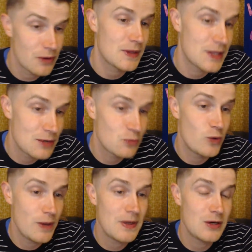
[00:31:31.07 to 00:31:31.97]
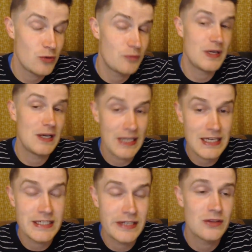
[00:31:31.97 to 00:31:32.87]
there are women who have been
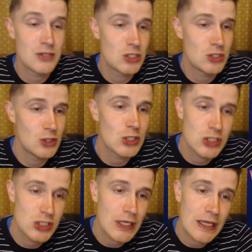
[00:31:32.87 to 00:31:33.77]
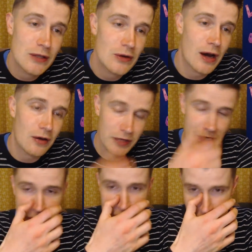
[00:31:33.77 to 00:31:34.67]
leading the church in our
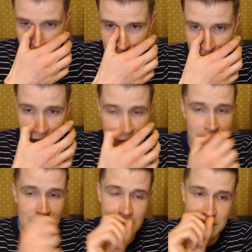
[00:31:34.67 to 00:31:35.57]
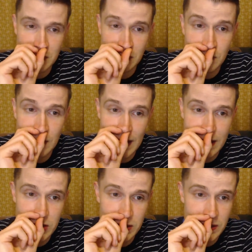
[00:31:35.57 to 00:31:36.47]
readings, haven't they? And they've been absolute
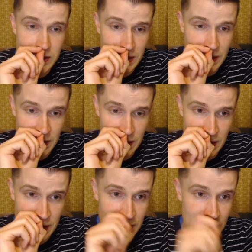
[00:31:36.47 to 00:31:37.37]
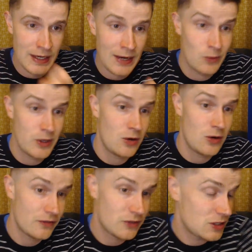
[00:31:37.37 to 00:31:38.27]
legends. And we don't
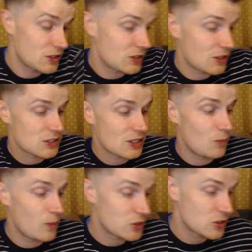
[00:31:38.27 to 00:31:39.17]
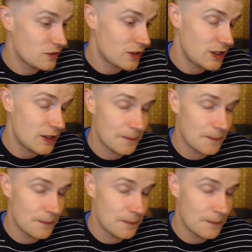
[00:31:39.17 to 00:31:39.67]
have to discuss how much of a